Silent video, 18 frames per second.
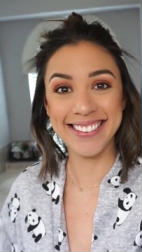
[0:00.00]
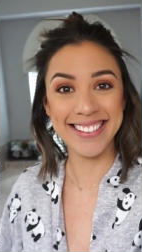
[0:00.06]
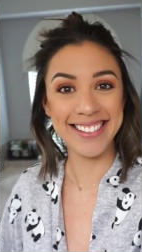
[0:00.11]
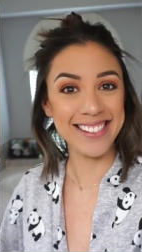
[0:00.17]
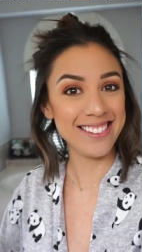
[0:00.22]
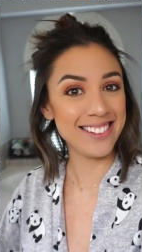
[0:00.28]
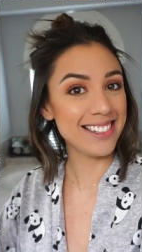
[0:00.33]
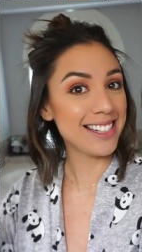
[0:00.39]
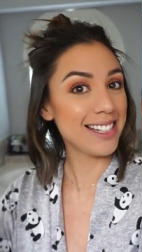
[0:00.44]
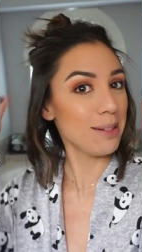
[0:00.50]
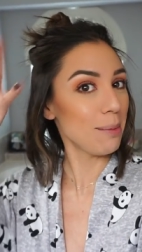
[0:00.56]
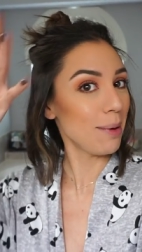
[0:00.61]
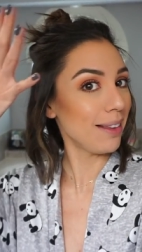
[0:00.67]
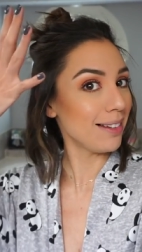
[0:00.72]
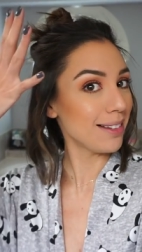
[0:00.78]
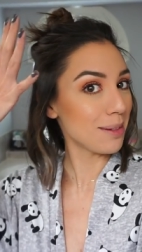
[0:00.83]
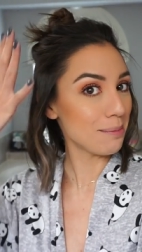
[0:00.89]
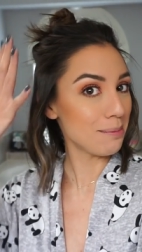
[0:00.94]
as you can see
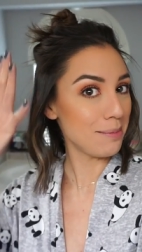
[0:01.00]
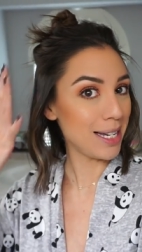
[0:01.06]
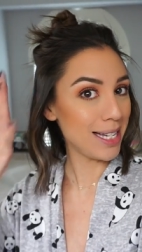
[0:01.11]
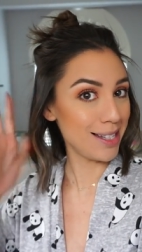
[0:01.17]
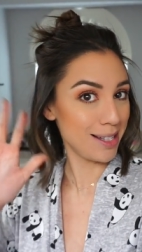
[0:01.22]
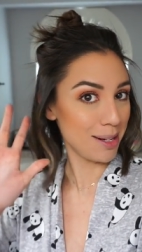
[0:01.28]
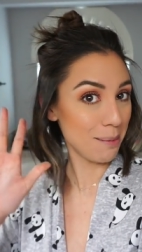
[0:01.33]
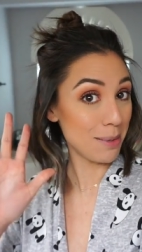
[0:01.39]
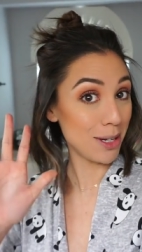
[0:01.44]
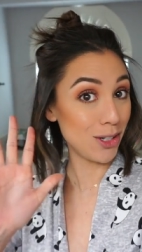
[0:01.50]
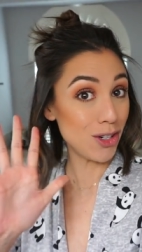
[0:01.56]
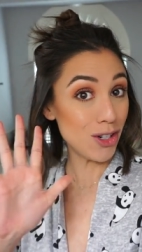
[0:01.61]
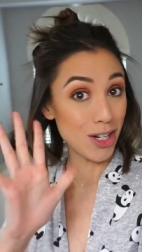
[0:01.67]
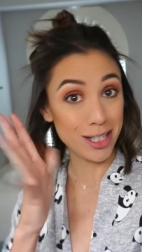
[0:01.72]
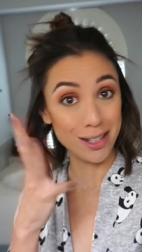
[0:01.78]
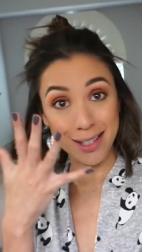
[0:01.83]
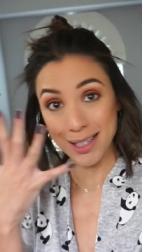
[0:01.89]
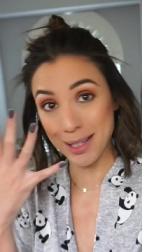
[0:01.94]
by this amazing
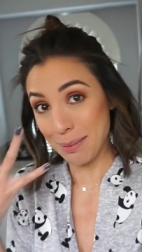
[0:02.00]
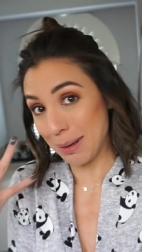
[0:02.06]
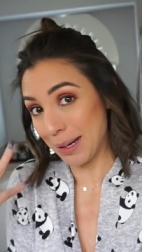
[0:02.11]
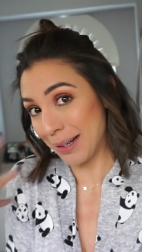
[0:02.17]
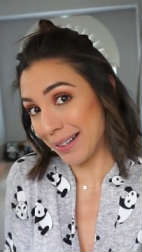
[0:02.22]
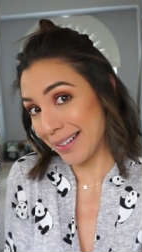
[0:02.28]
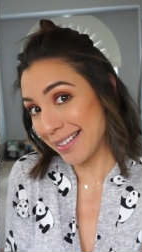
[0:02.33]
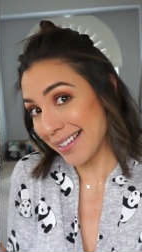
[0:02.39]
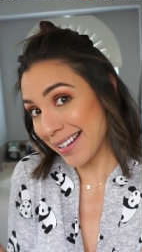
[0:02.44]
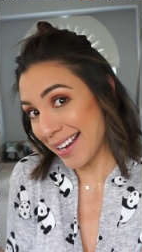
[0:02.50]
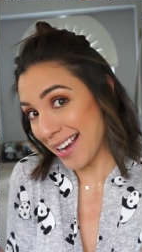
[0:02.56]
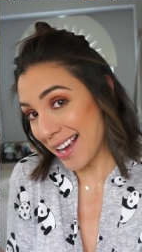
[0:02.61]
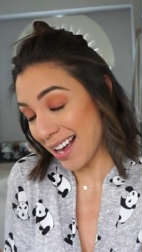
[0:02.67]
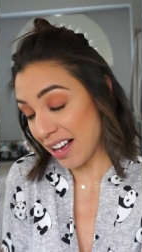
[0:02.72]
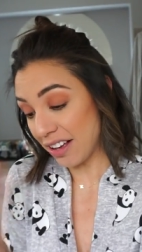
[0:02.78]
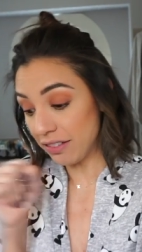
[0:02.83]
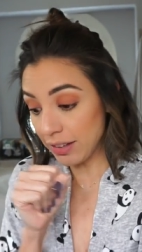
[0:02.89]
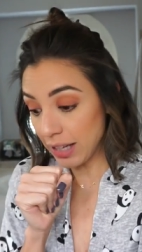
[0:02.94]
majestic appearance I
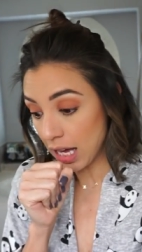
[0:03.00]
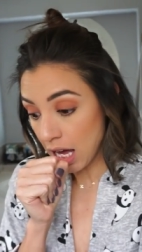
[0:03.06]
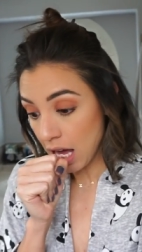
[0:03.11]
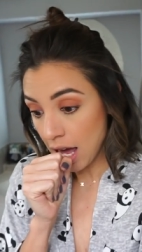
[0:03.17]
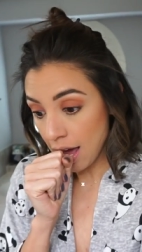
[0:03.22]
have.